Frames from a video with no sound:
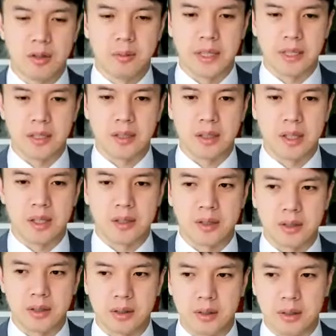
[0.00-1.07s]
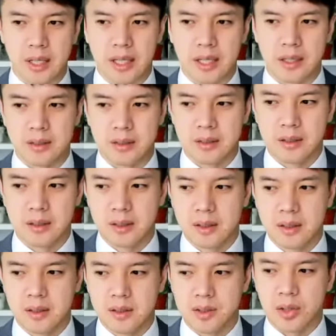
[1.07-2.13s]
gosh. Okay.
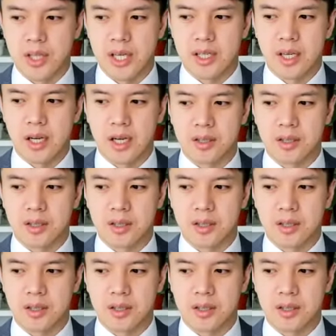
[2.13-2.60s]
So then